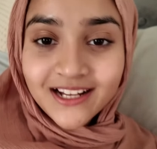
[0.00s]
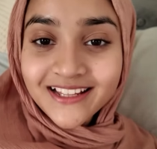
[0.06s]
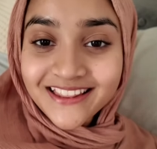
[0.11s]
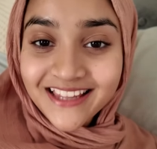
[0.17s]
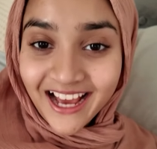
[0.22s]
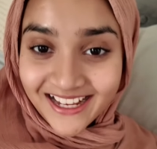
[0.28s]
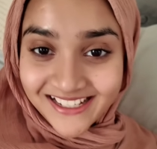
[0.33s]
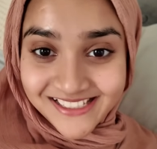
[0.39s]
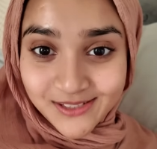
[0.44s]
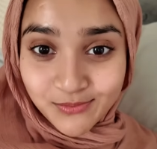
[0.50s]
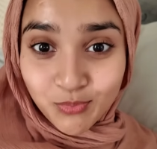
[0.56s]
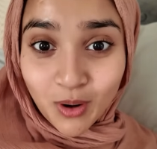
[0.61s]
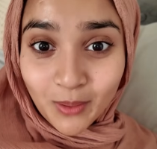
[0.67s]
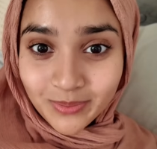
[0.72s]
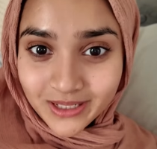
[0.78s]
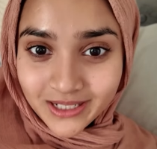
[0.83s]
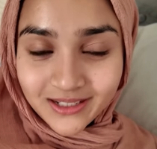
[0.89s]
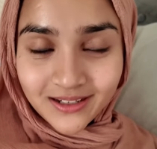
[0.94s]
that's
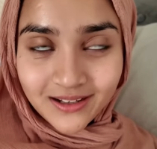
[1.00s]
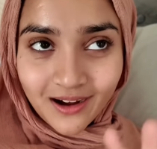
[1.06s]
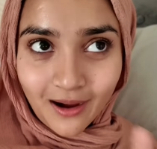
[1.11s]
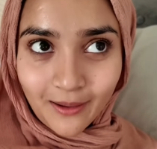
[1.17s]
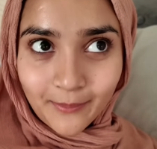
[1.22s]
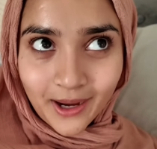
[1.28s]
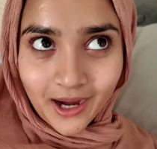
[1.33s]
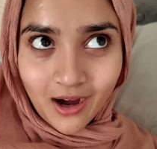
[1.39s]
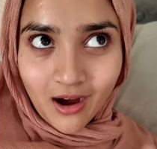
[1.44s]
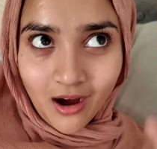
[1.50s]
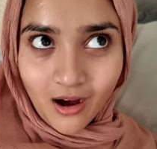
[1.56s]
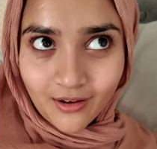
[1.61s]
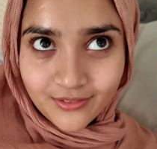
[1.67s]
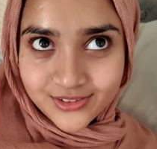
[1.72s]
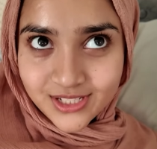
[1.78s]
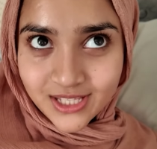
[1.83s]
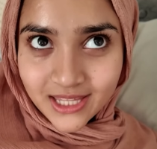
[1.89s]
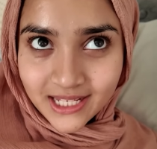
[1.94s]
probably going to come out
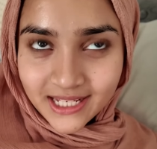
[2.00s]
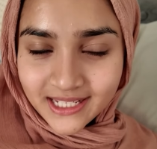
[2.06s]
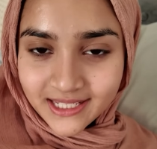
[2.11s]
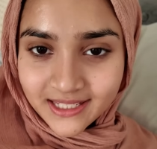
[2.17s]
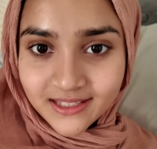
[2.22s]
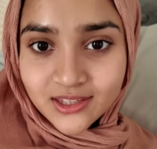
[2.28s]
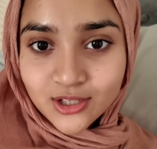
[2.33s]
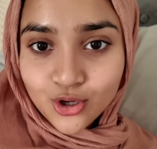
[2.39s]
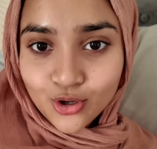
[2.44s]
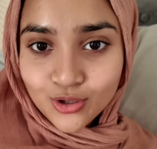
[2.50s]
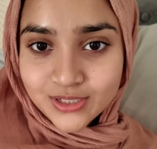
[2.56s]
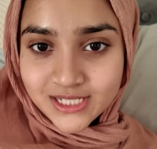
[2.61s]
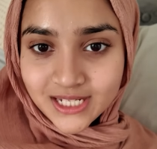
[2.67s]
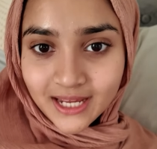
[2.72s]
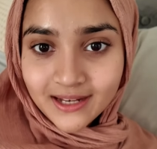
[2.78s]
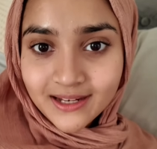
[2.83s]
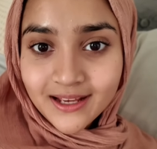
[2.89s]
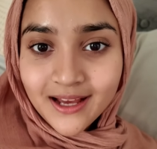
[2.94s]
after the Eid
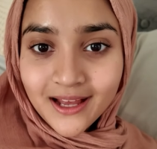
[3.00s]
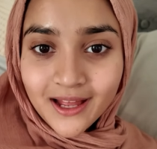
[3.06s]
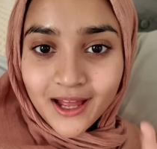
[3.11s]
content.